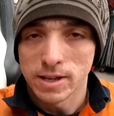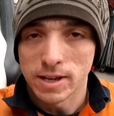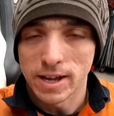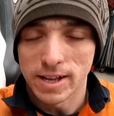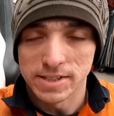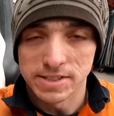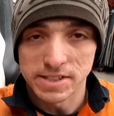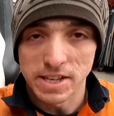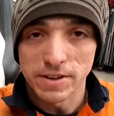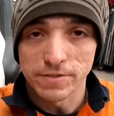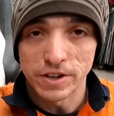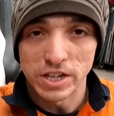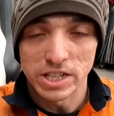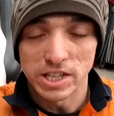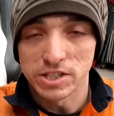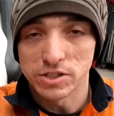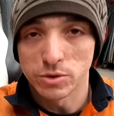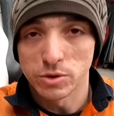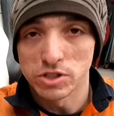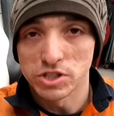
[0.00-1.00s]
and see if I
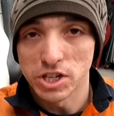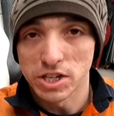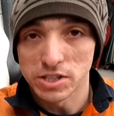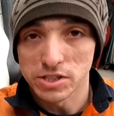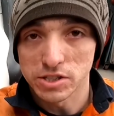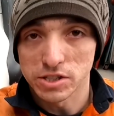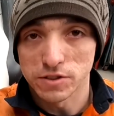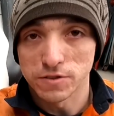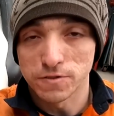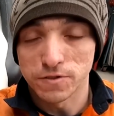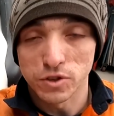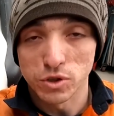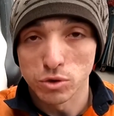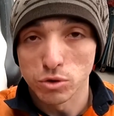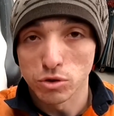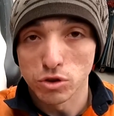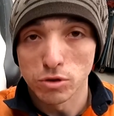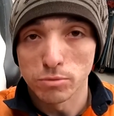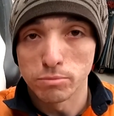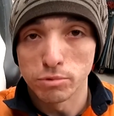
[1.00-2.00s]
need to adjust the
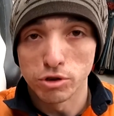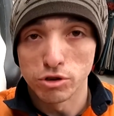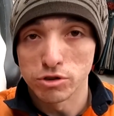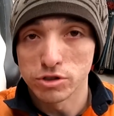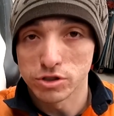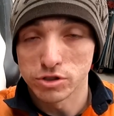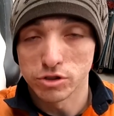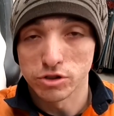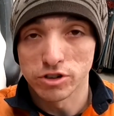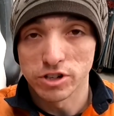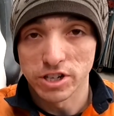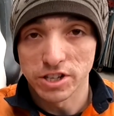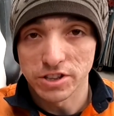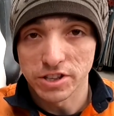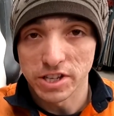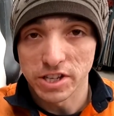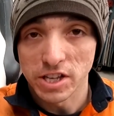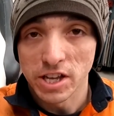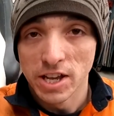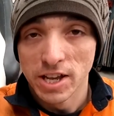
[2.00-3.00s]
fuel or boost or
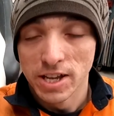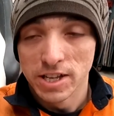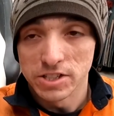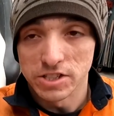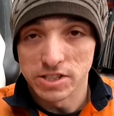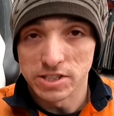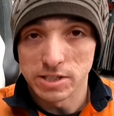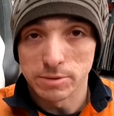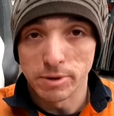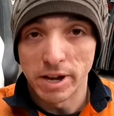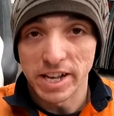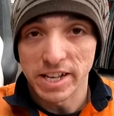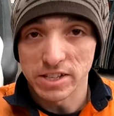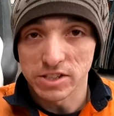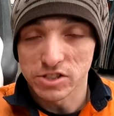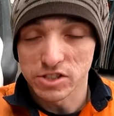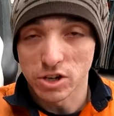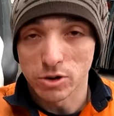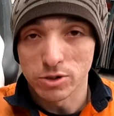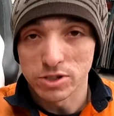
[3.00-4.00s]
anything just to make
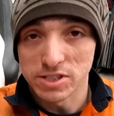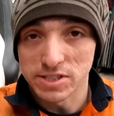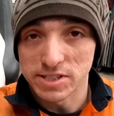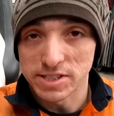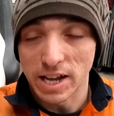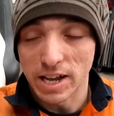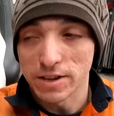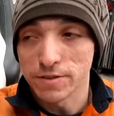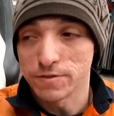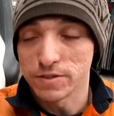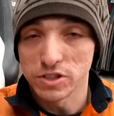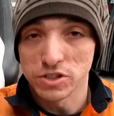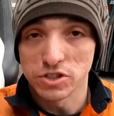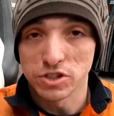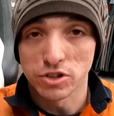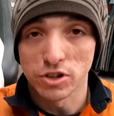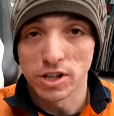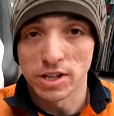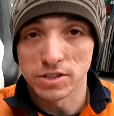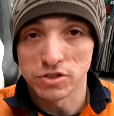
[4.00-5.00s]
it so it's safe
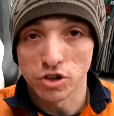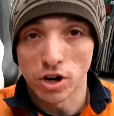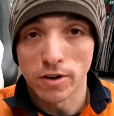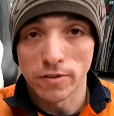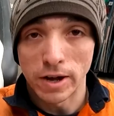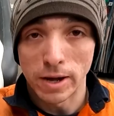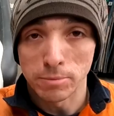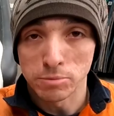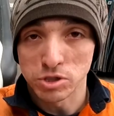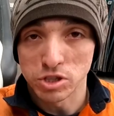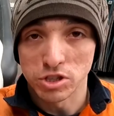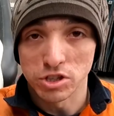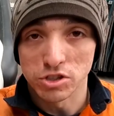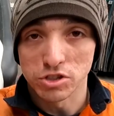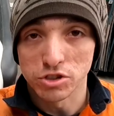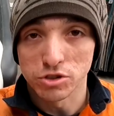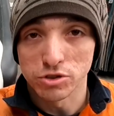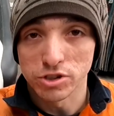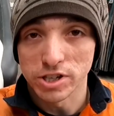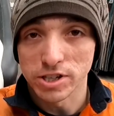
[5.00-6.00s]
until I drive it up to the
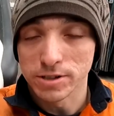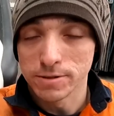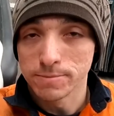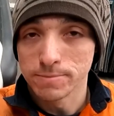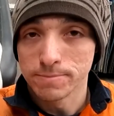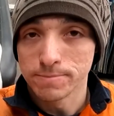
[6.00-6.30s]
tuner.